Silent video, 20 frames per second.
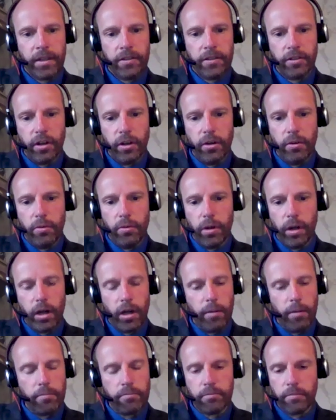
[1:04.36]
So
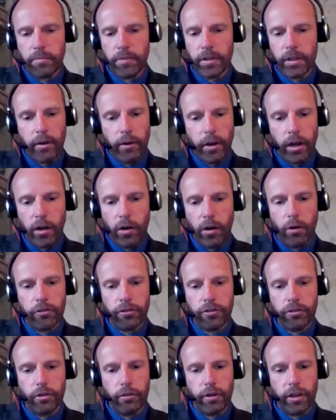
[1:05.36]
um, you know, a long
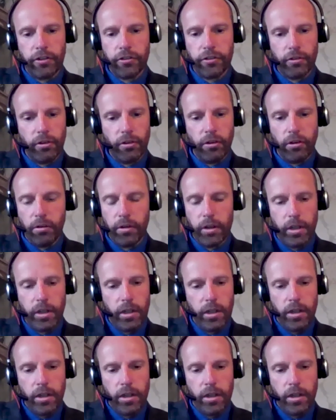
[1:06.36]
story short,